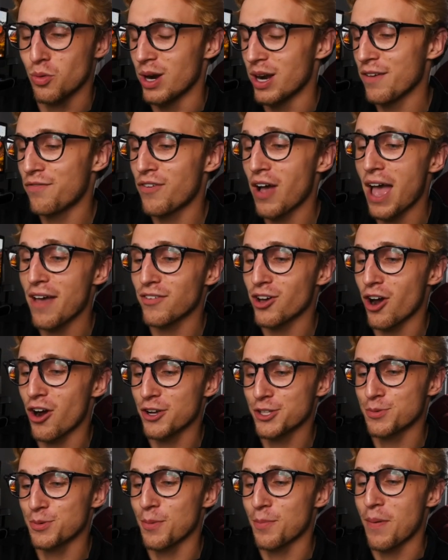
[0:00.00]
25
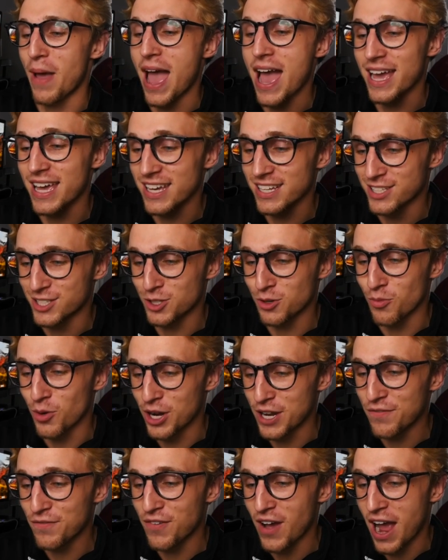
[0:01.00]
cards per pack. It's
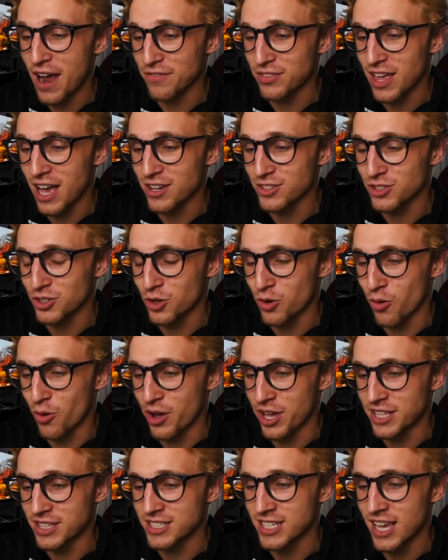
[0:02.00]
25,000
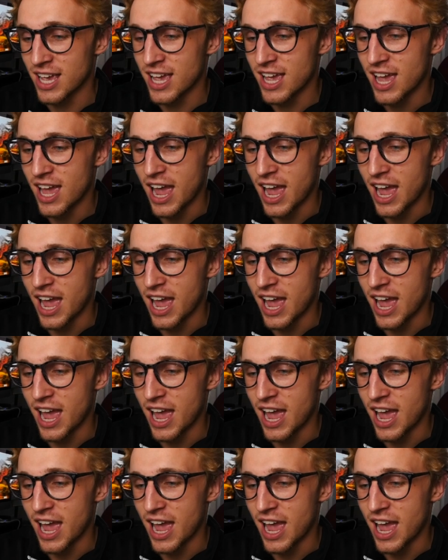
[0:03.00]
coins,